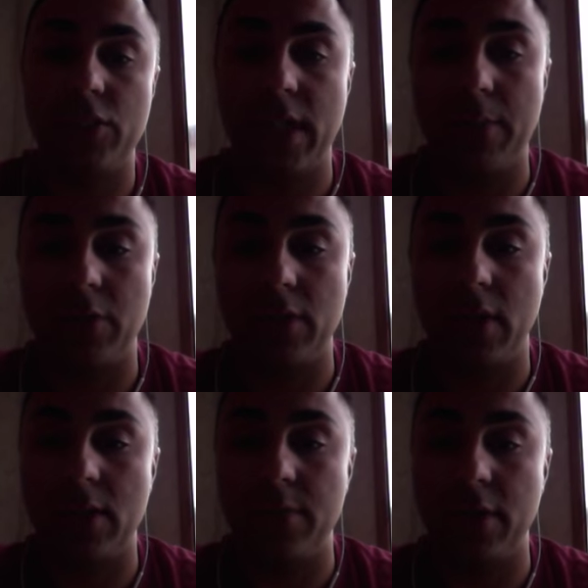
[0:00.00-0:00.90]
chapter
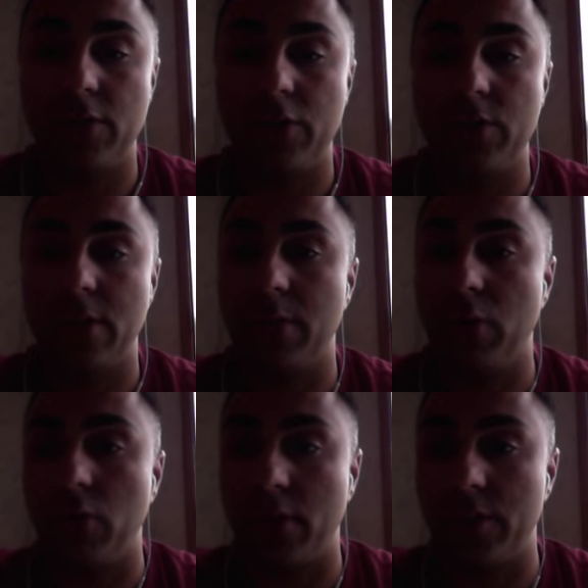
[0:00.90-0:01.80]
talks about choosing a
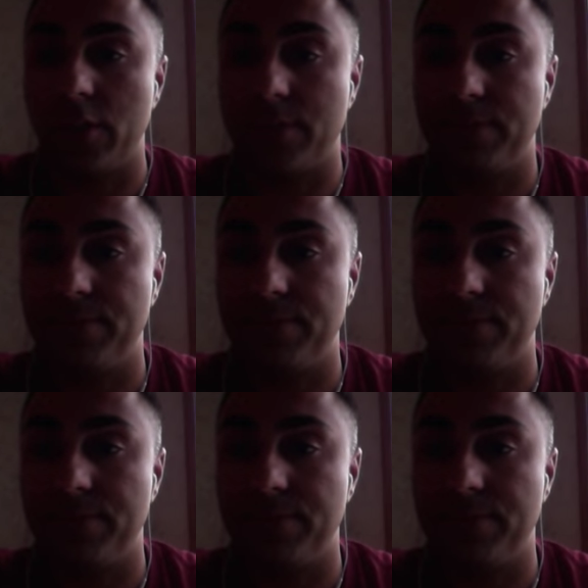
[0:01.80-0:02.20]
brokerage.